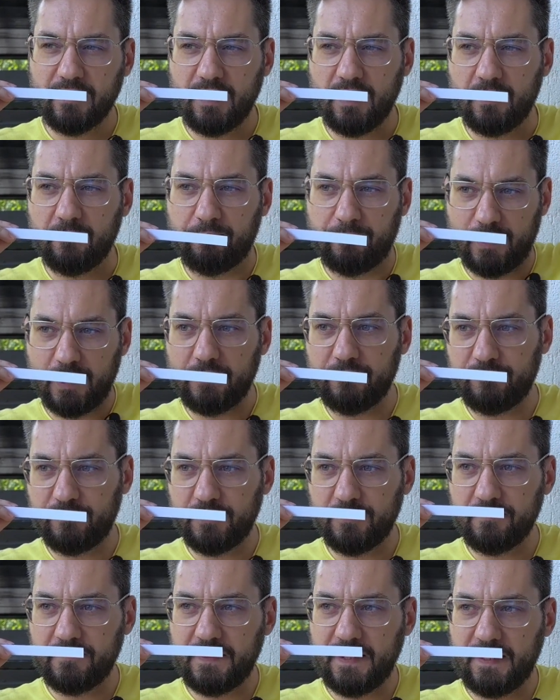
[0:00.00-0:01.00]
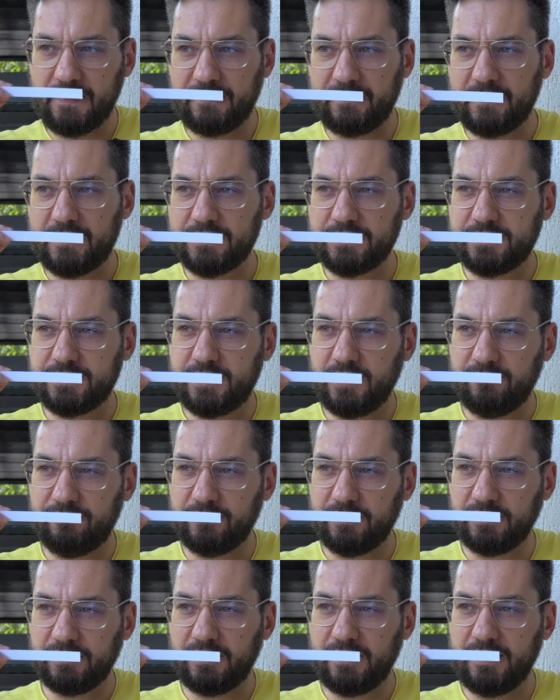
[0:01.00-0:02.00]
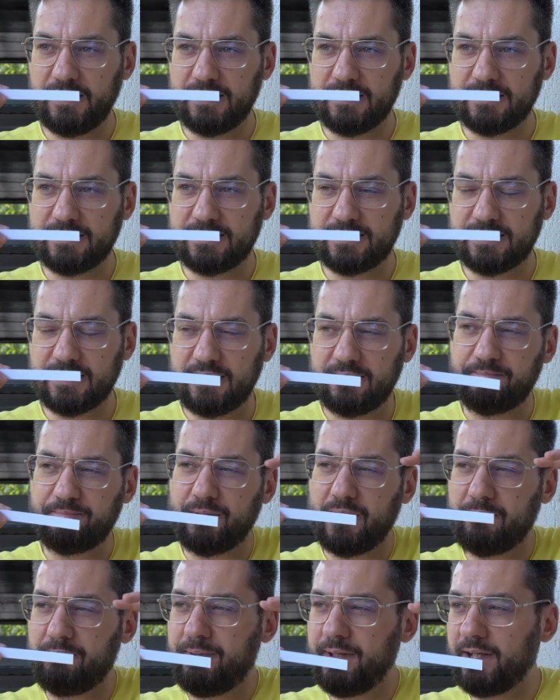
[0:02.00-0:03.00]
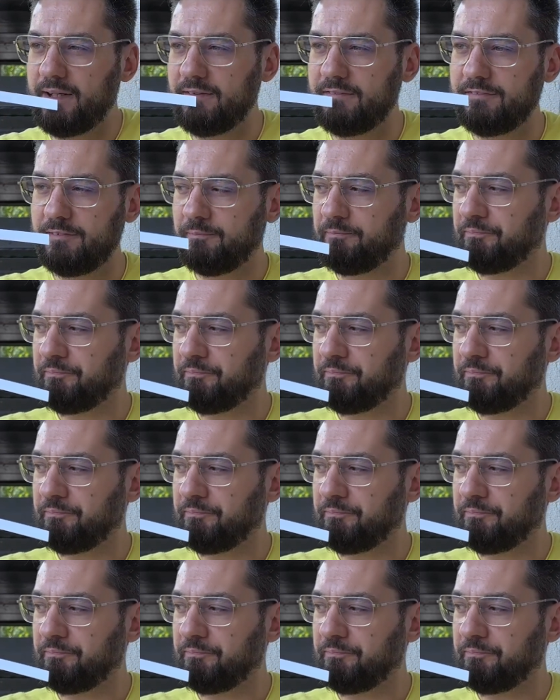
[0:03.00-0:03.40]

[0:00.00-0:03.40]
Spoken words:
apart from that, there's definitely a bit of